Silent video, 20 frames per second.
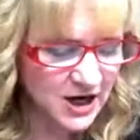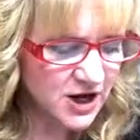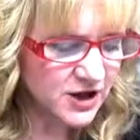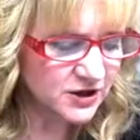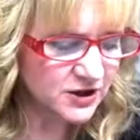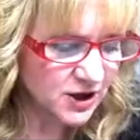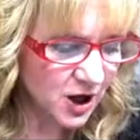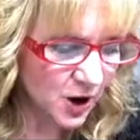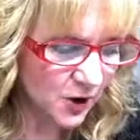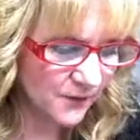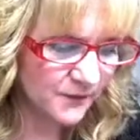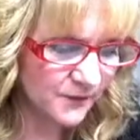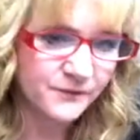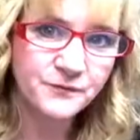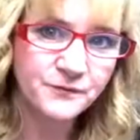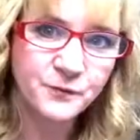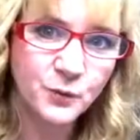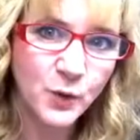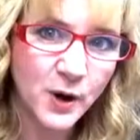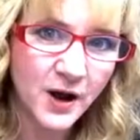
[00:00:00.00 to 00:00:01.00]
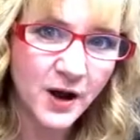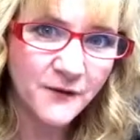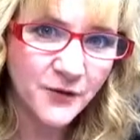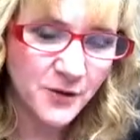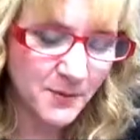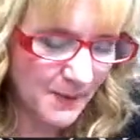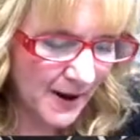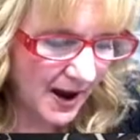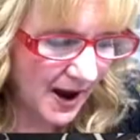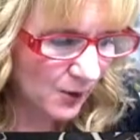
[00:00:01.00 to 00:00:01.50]
So right off the
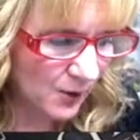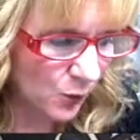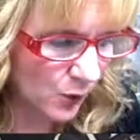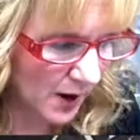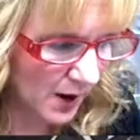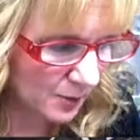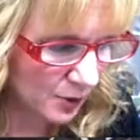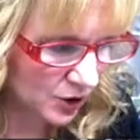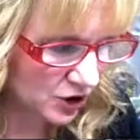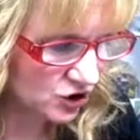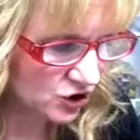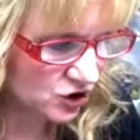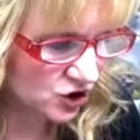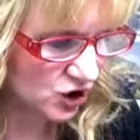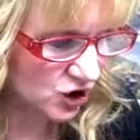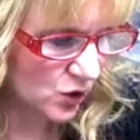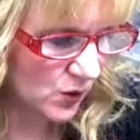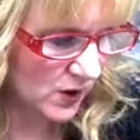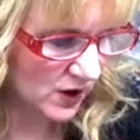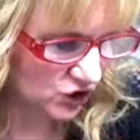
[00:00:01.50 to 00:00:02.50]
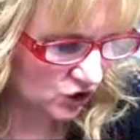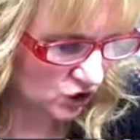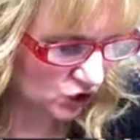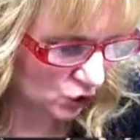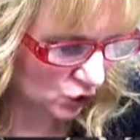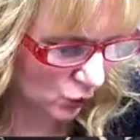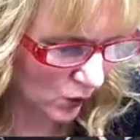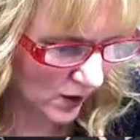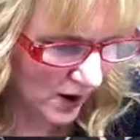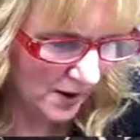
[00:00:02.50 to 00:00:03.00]
bat, what I'm going to do is
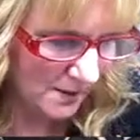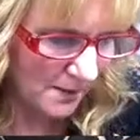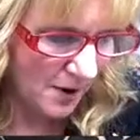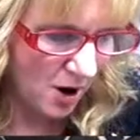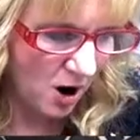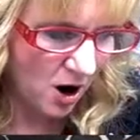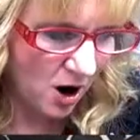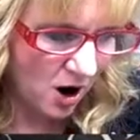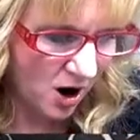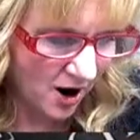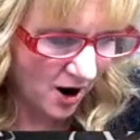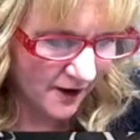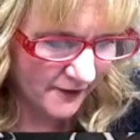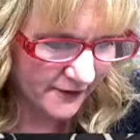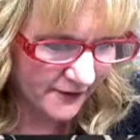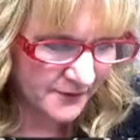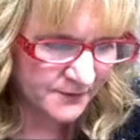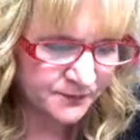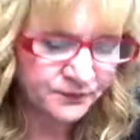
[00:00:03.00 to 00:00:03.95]
trim off